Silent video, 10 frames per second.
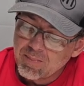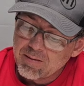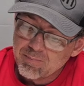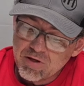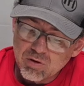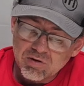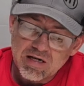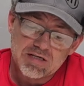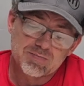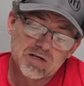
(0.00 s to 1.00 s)
milk
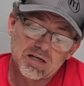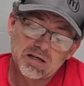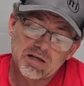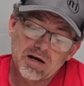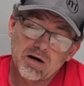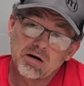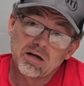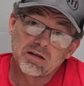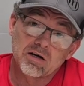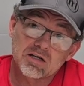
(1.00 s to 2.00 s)
has been in there
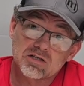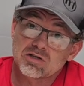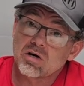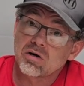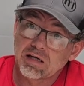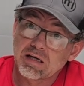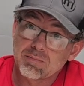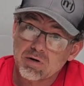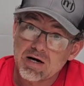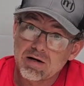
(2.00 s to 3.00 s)
and thus turning it
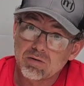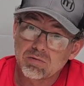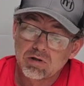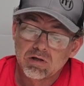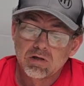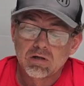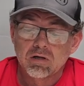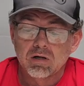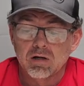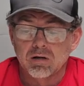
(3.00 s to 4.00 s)
brown.
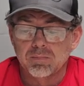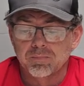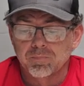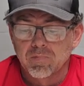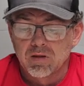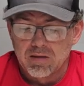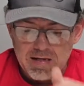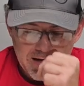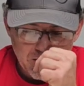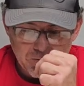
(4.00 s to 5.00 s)

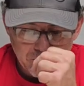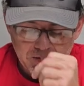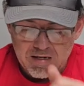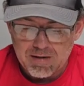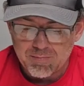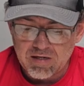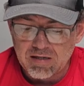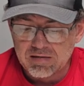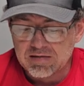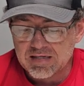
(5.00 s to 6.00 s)
Now, that
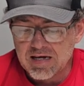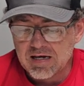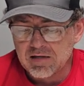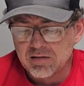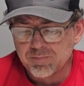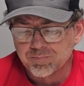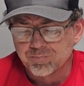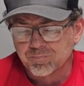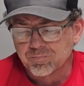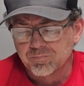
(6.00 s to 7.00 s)
being said,
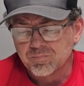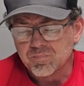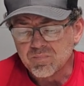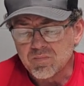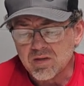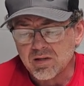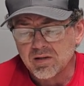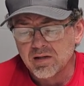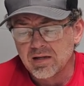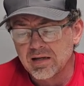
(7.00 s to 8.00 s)

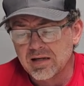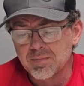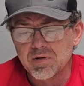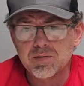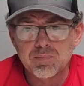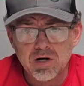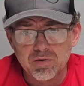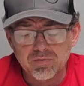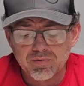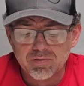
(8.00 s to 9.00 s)
it can be
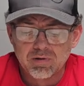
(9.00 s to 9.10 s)
both.